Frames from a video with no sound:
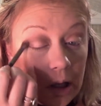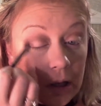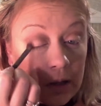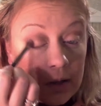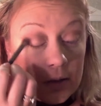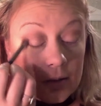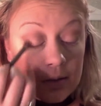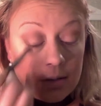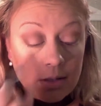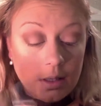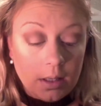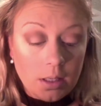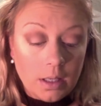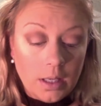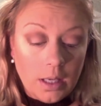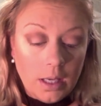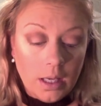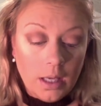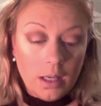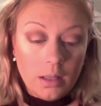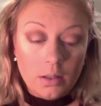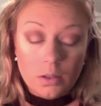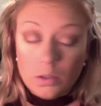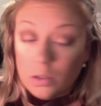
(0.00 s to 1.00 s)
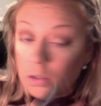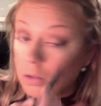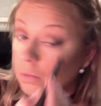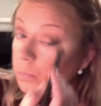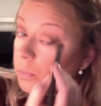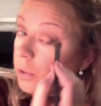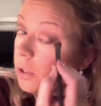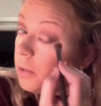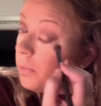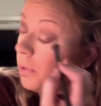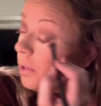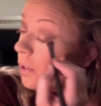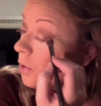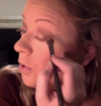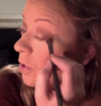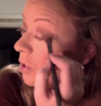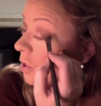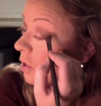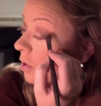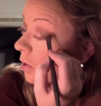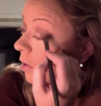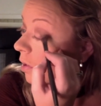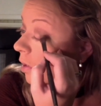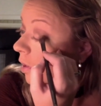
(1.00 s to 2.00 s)
is the key to pretty
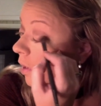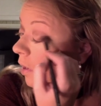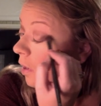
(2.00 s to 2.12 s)
much